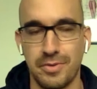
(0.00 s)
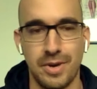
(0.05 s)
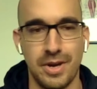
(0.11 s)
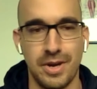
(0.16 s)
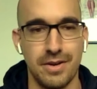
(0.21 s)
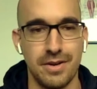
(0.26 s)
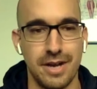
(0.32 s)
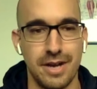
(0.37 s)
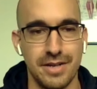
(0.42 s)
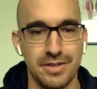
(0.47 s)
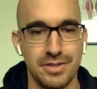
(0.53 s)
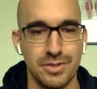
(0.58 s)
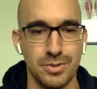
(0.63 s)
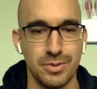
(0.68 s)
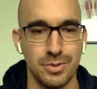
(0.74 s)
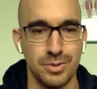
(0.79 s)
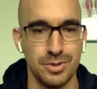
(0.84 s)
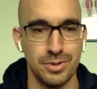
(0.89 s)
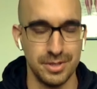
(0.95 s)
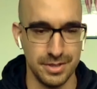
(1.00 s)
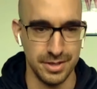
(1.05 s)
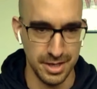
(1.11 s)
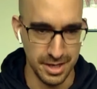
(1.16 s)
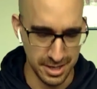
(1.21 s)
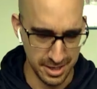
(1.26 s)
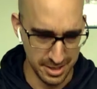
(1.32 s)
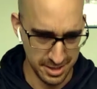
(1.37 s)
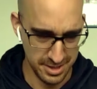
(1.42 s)
throughout high school,
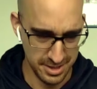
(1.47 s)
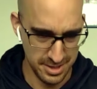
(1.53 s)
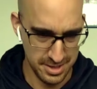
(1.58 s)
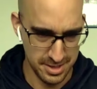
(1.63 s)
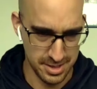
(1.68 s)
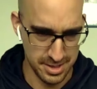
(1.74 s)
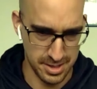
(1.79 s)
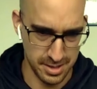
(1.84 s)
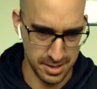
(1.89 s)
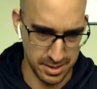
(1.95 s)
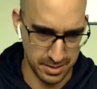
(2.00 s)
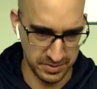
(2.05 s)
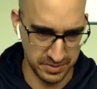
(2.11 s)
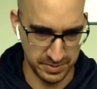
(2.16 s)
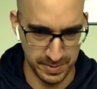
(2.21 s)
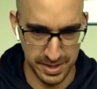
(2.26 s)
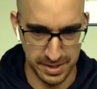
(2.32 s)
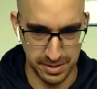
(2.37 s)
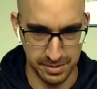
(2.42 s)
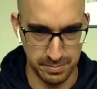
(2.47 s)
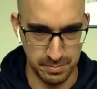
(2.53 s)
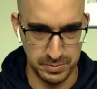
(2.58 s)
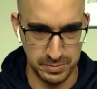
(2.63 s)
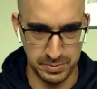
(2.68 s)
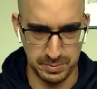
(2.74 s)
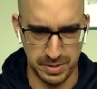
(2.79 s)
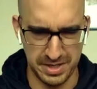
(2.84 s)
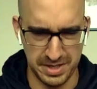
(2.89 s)
and
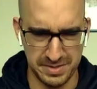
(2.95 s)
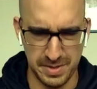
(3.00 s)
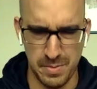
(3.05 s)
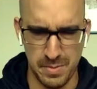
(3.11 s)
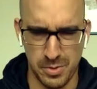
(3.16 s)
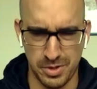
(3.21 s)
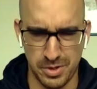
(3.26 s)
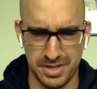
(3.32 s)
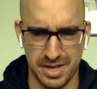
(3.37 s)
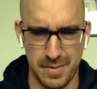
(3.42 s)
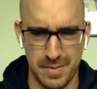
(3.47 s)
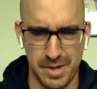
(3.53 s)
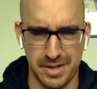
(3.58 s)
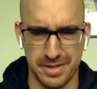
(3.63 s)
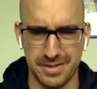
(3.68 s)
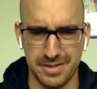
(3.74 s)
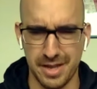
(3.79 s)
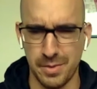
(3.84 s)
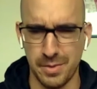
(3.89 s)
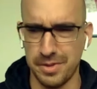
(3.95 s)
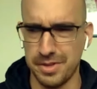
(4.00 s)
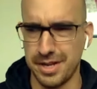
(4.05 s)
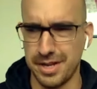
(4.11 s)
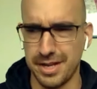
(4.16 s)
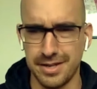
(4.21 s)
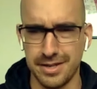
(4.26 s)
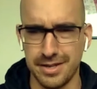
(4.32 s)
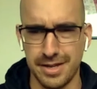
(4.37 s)
probably spent more time on a table
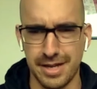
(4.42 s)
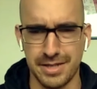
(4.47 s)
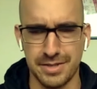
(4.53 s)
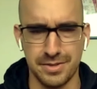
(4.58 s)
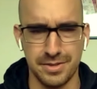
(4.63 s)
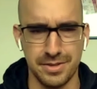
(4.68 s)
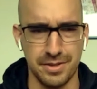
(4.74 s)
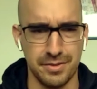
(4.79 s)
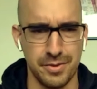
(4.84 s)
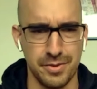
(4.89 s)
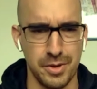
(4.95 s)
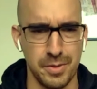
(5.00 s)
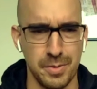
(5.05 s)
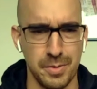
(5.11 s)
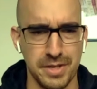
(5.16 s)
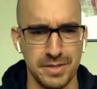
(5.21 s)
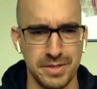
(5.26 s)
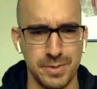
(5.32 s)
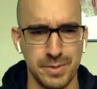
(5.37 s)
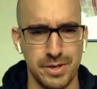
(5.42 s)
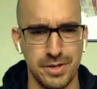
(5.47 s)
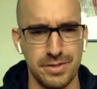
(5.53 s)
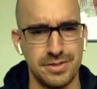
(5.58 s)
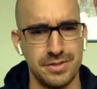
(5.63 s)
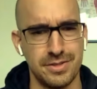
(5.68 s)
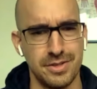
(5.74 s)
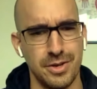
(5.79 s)
than I did actually throwing a baseball.